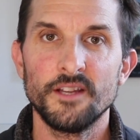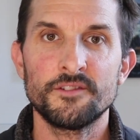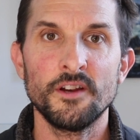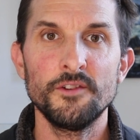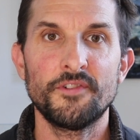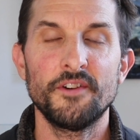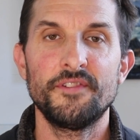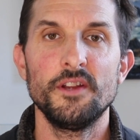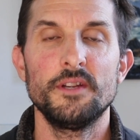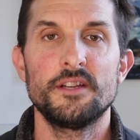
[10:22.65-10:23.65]
So for a
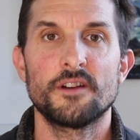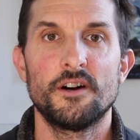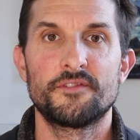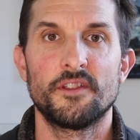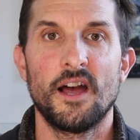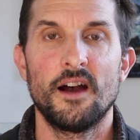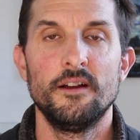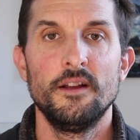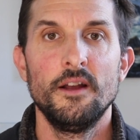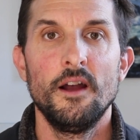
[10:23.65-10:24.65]
few years after
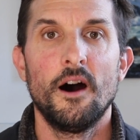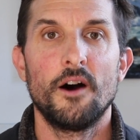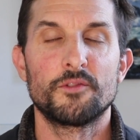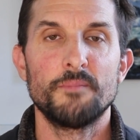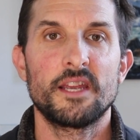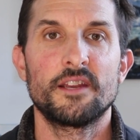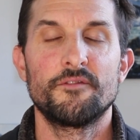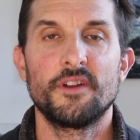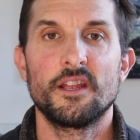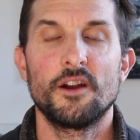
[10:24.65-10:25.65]
that, I was
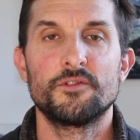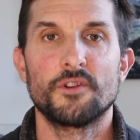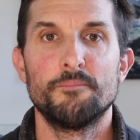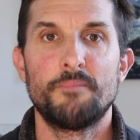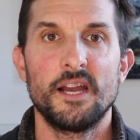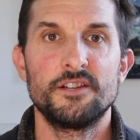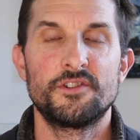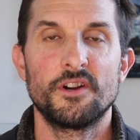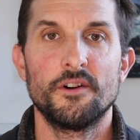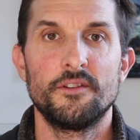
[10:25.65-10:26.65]
making videos on
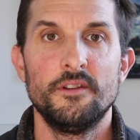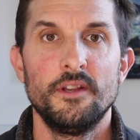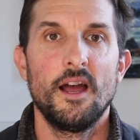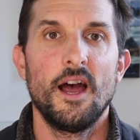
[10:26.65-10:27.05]
Patreon